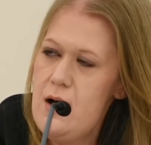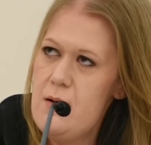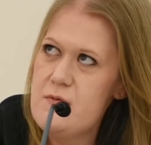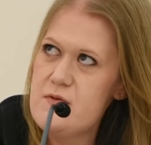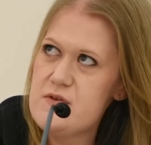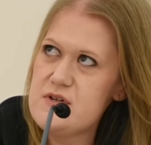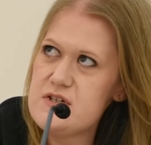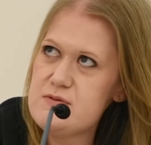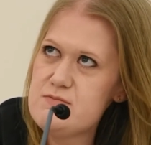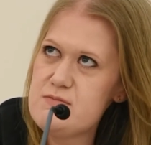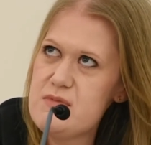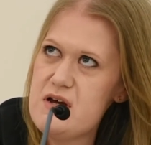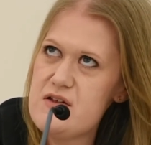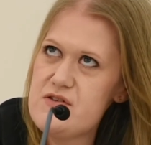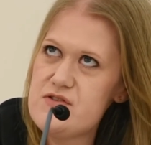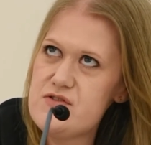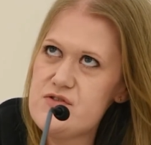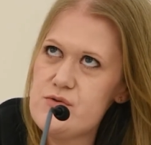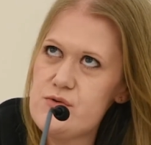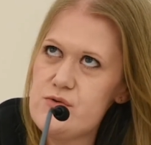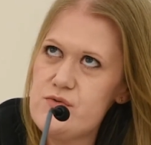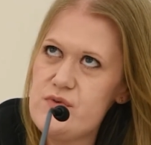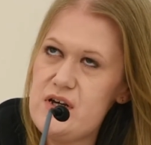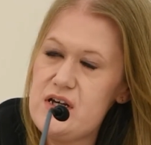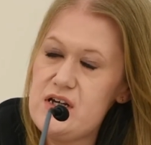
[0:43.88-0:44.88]
these myths
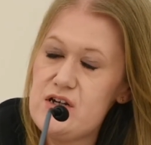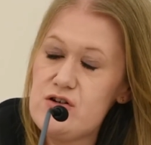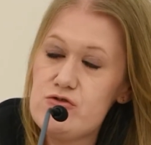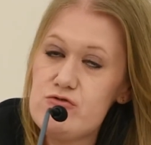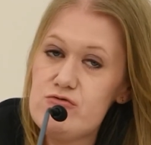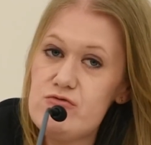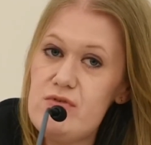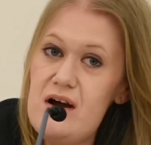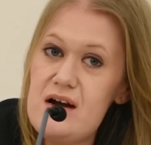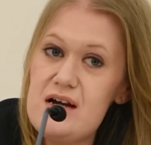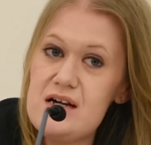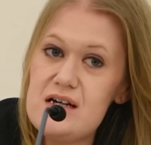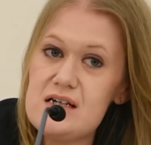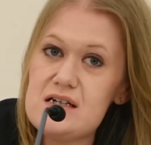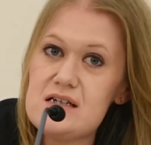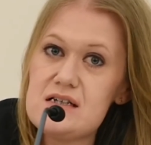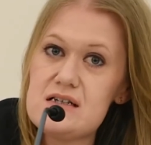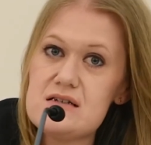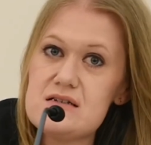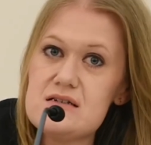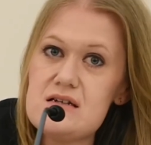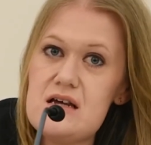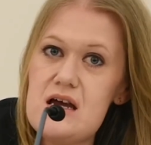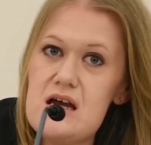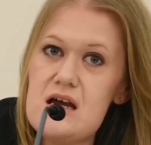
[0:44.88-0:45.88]
sort of
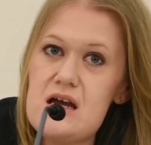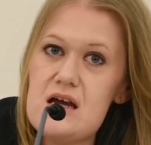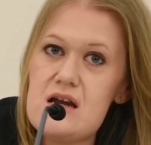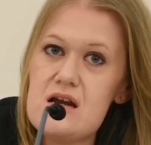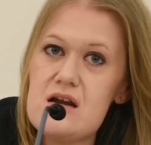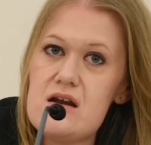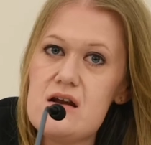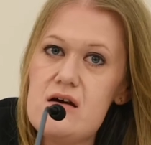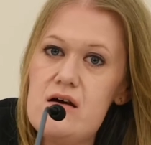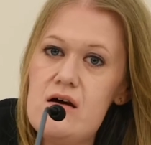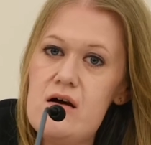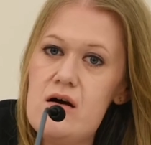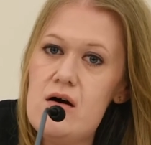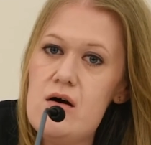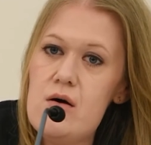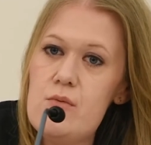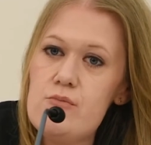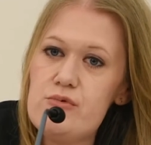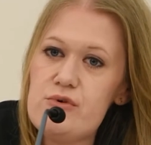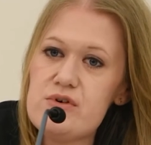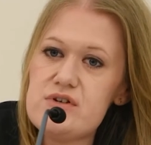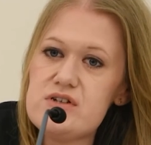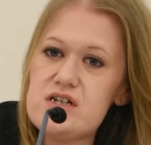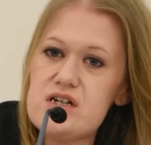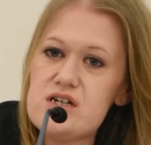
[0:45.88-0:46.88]
ingrained in
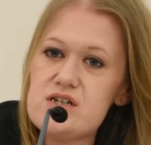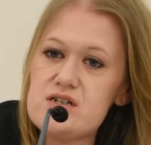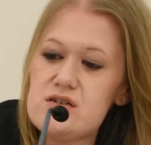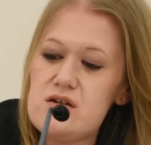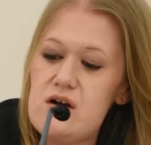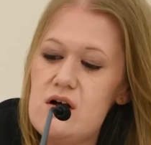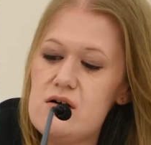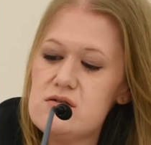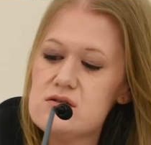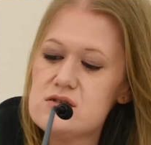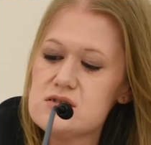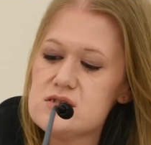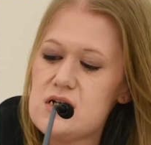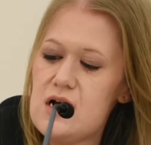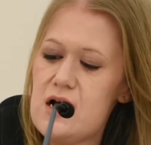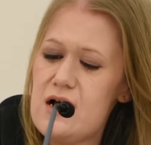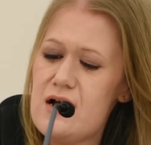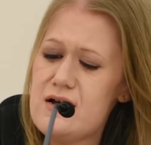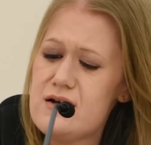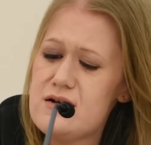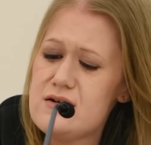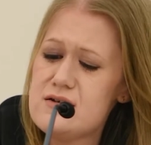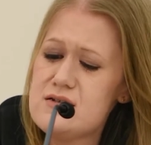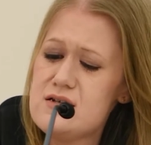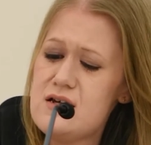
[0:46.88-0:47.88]
British culture,
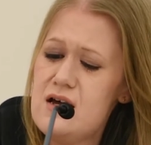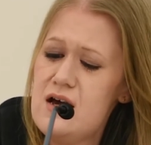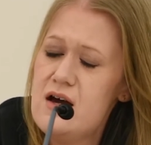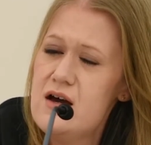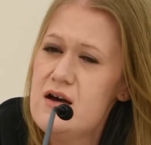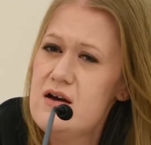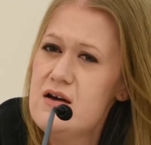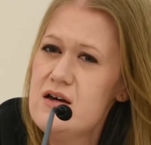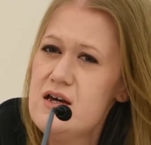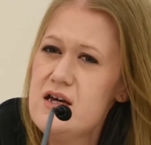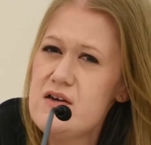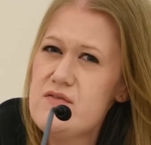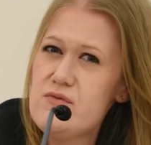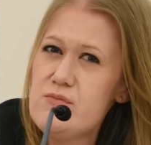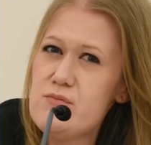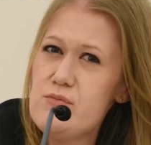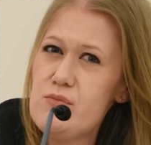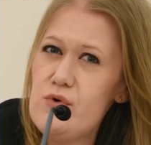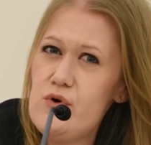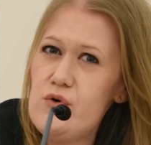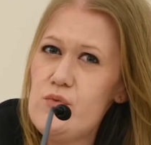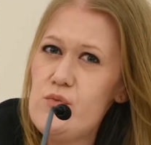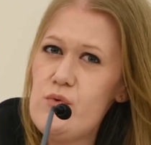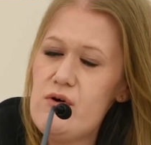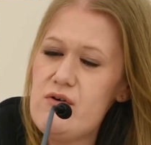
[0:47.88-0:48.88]
and even
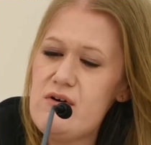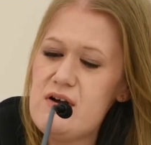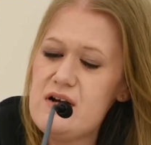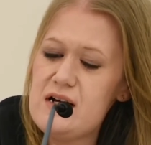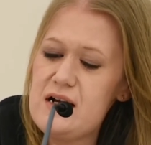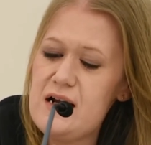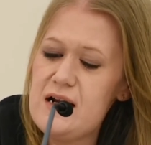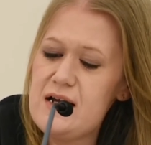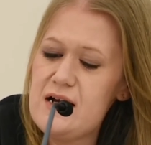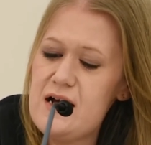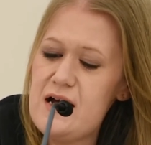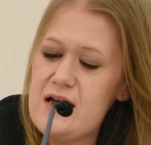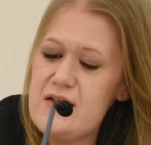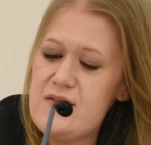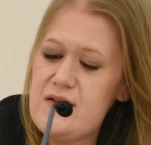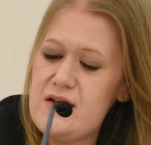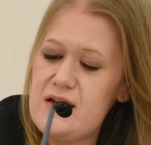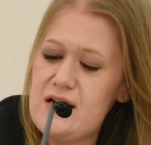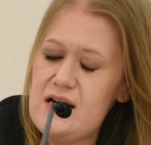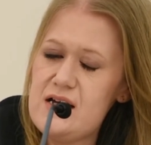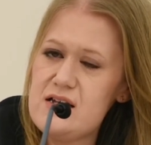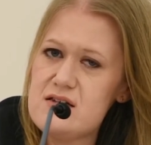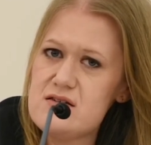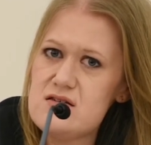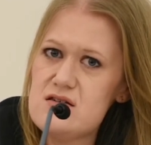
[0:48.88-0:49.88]
more worryingly, I
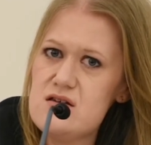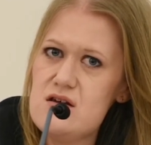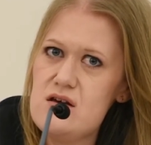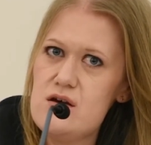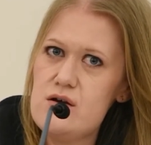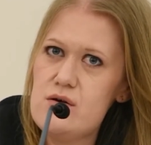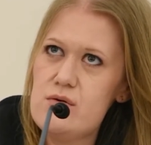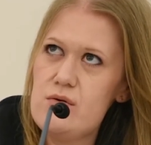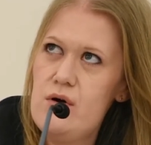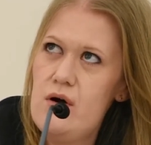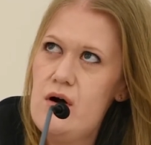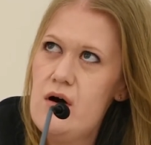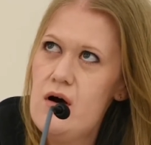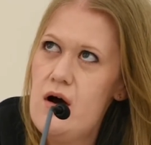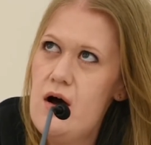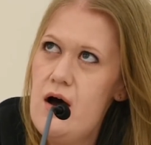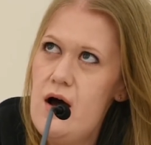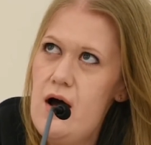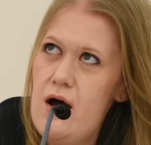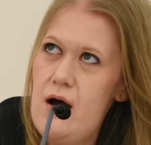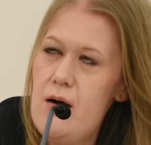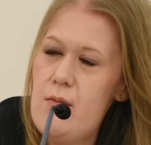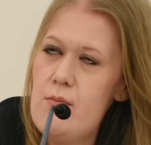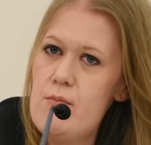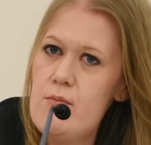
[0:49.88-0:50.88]
think, into
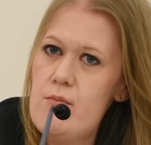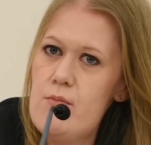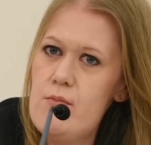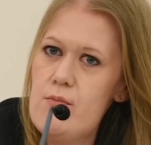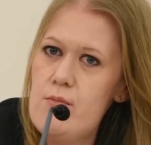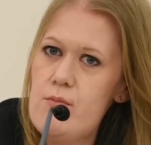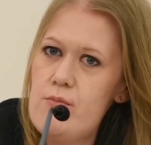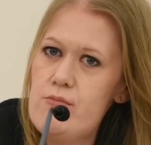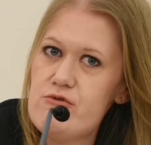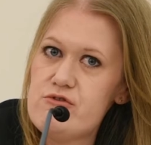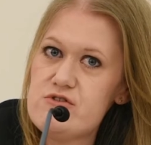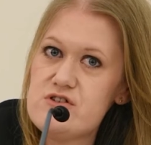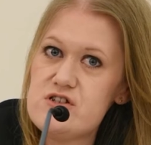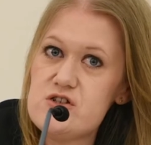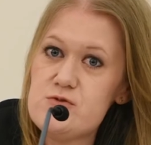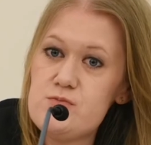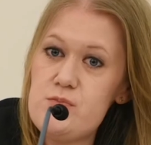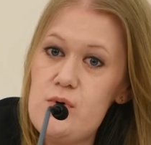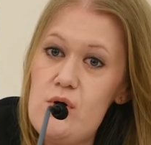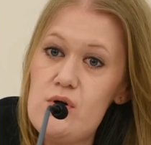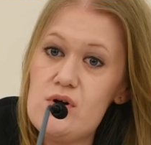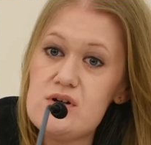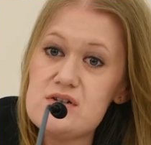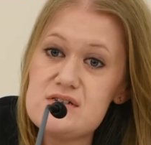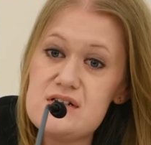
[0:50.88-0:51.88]
British
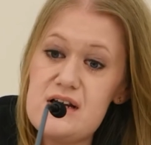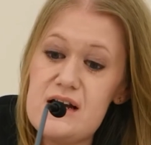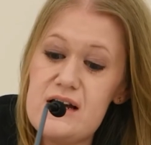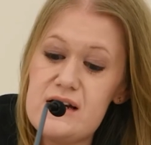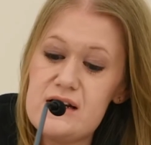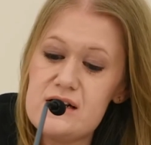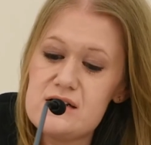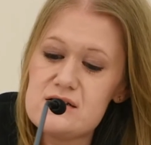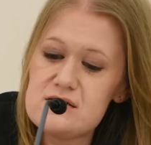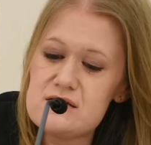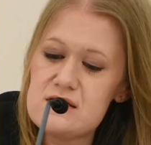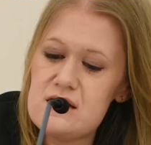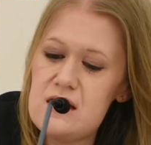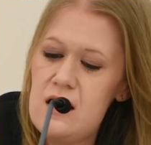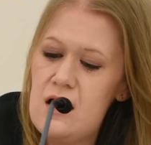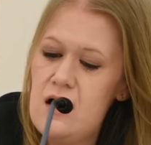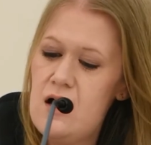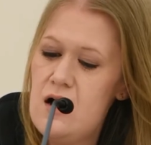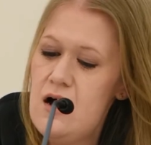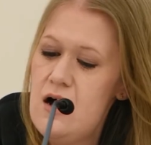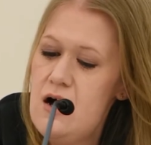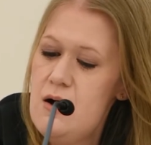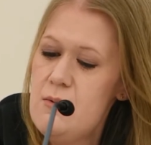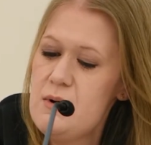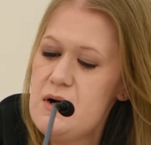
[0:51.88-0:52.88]
politics.
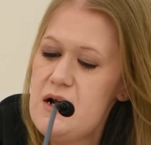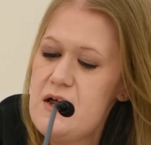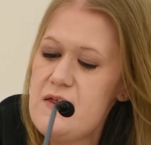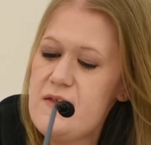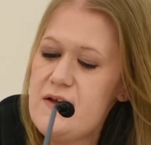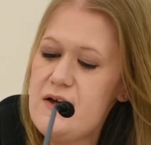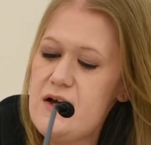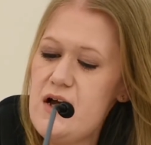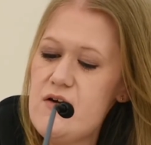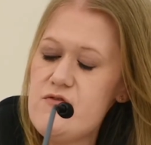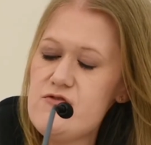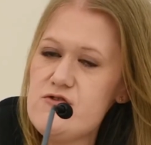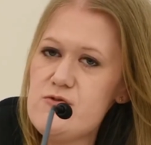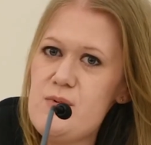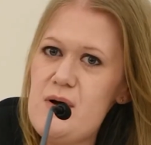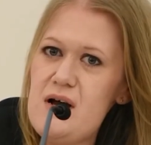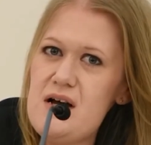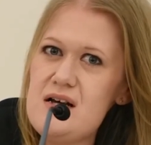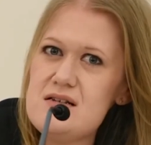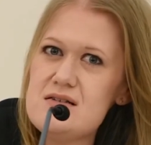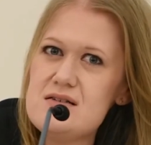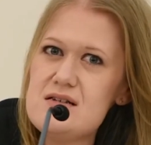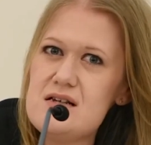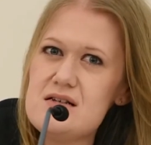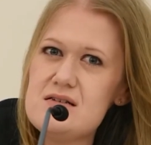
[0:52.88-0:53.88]
And I think over the
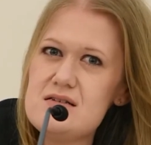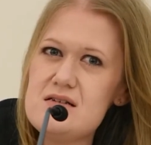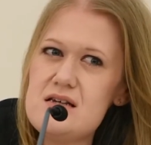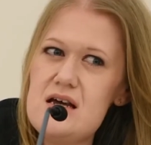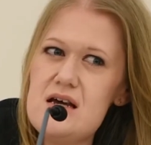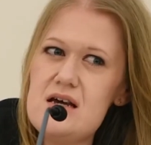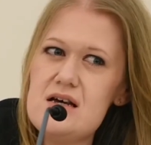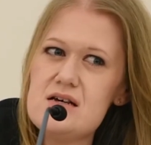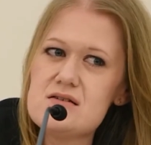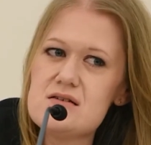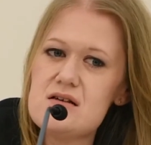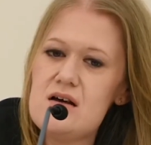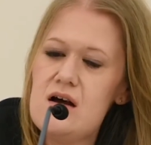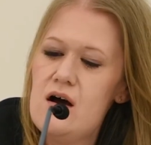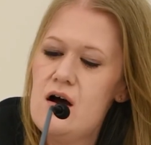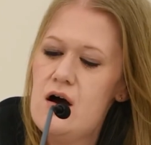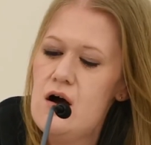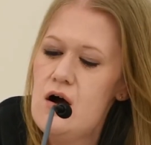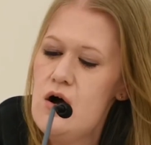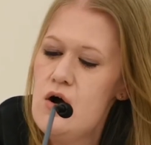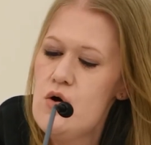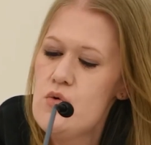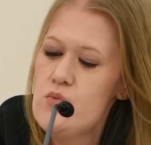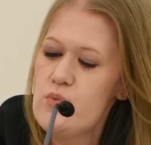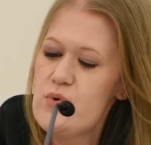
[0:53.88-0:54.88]
past 6 years,
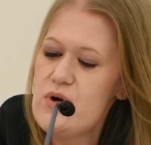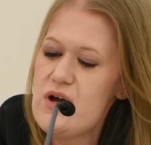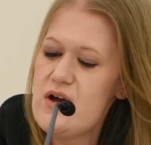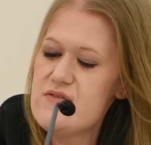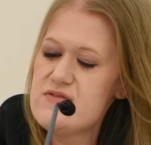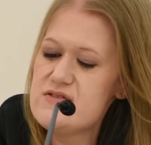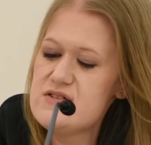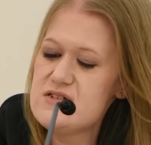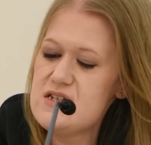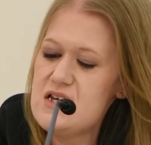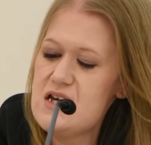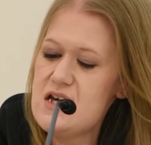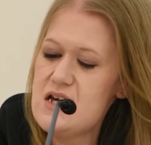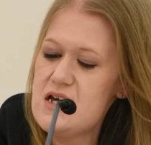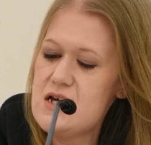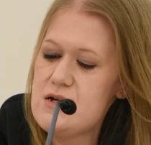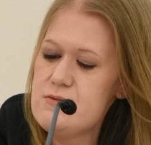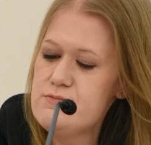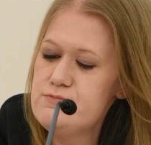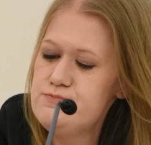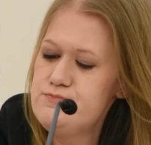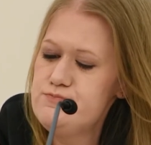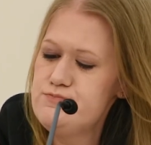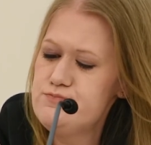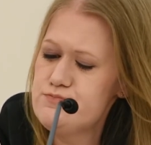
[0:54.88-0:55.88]
we have
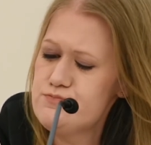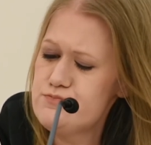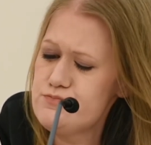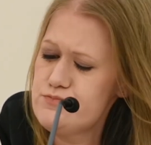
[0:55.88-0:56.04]
seen